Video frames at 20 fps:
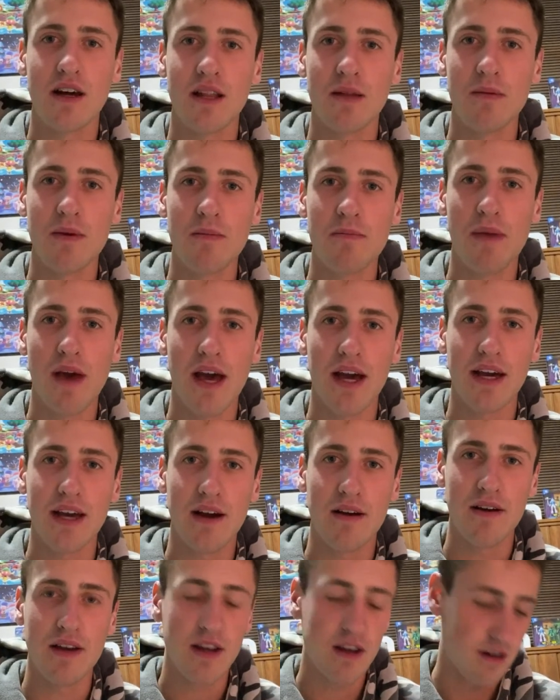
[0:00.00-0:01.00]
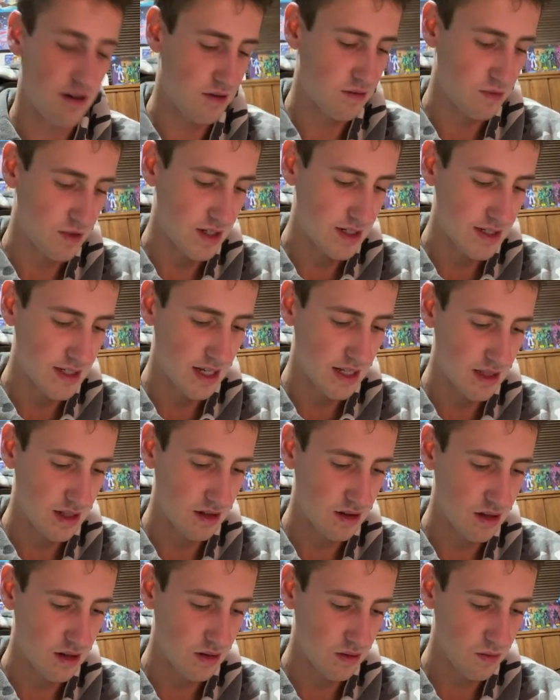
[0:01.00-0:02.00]
let me back out here and reset the
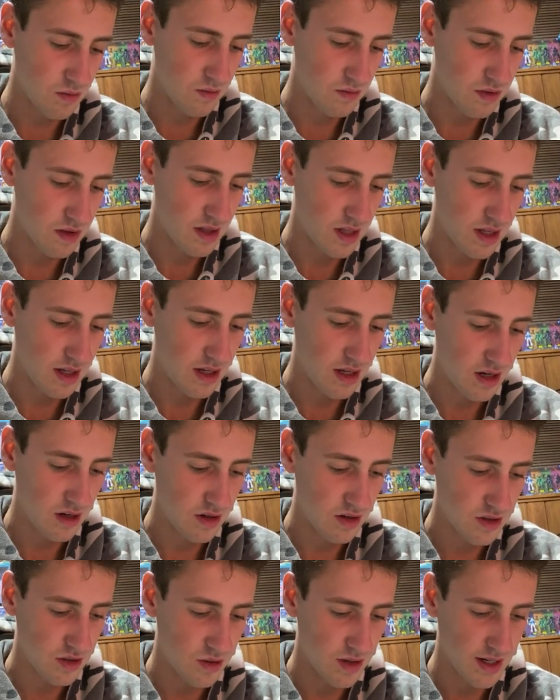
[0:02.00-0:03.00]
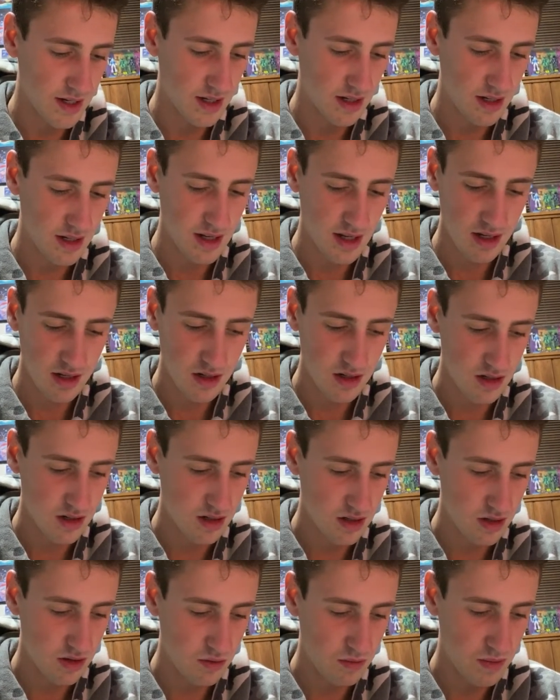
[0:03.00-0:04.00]
little thing here so I can get
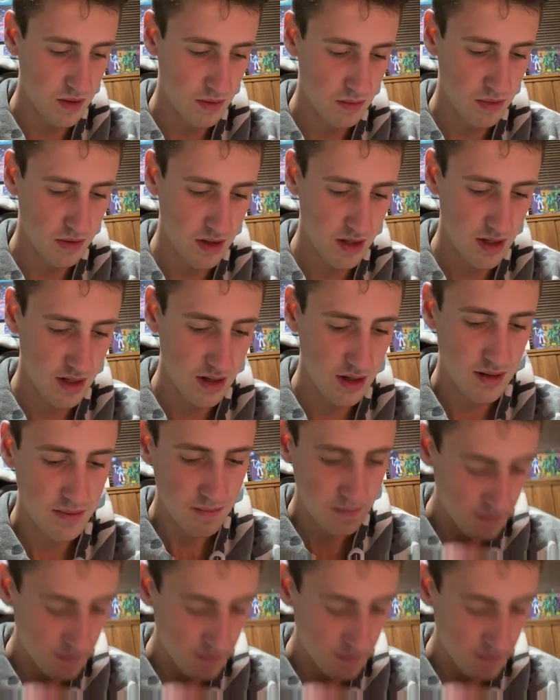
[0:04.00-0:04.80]
new people in.